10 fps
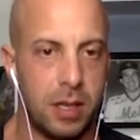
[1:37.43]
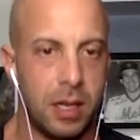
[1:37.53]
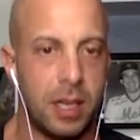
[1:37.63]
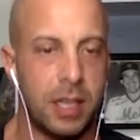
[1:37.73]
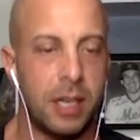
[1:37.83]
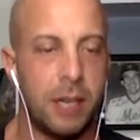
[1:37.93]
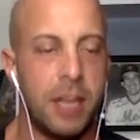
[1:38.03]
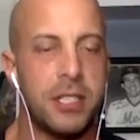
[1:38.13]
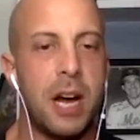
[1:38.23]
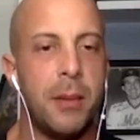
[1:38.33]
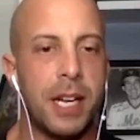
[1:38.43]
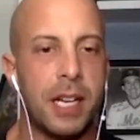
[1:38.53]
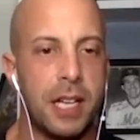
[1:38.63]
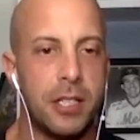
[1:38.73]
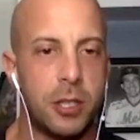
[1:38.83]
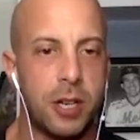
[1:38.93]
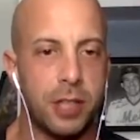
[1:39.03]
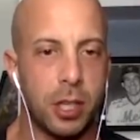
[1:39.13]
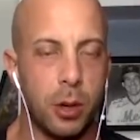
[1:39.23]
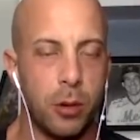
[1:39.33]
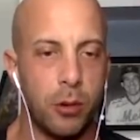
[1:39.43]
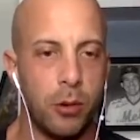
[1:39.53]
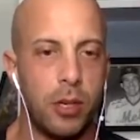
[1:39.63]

I could imagine. How many guys did you have to go through?